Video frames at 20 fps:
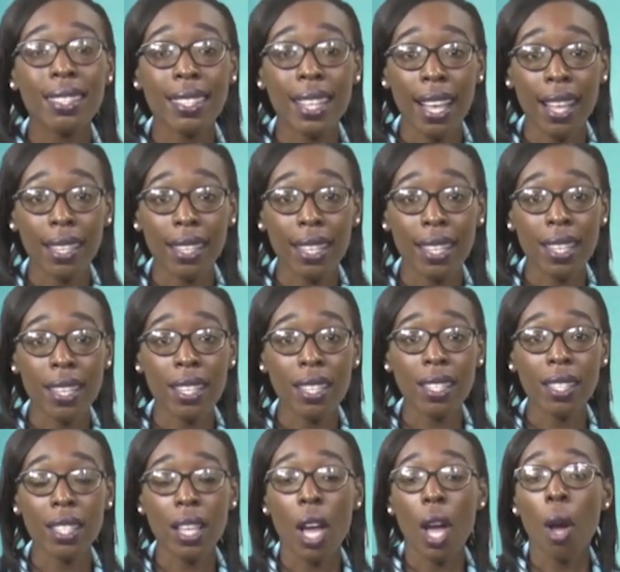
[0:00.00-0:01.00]

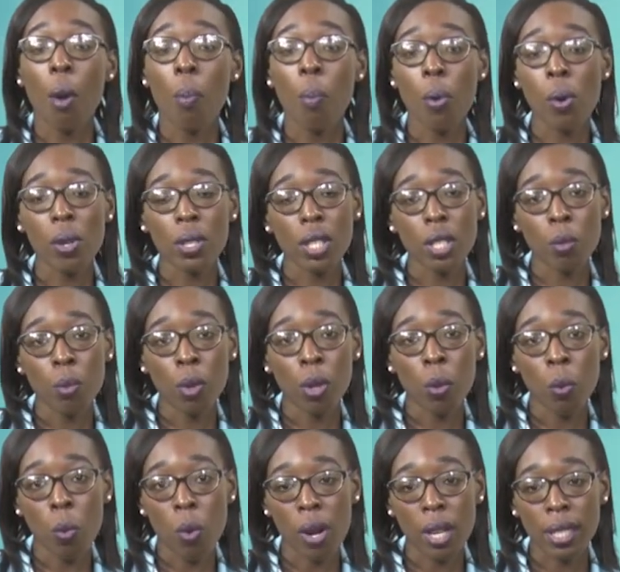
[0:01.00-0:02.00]
sellings,
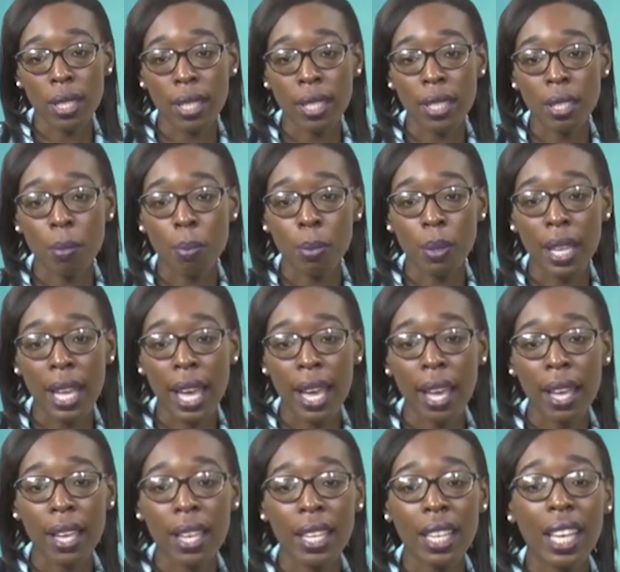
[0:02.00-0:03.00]
portable water
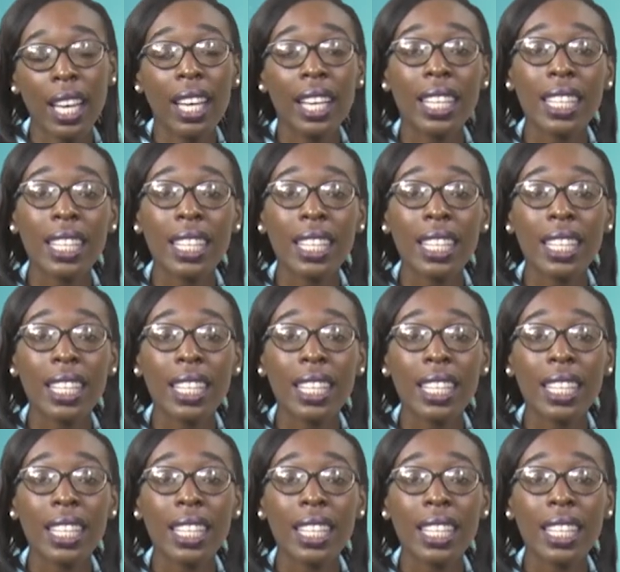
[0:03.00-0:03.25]
supply,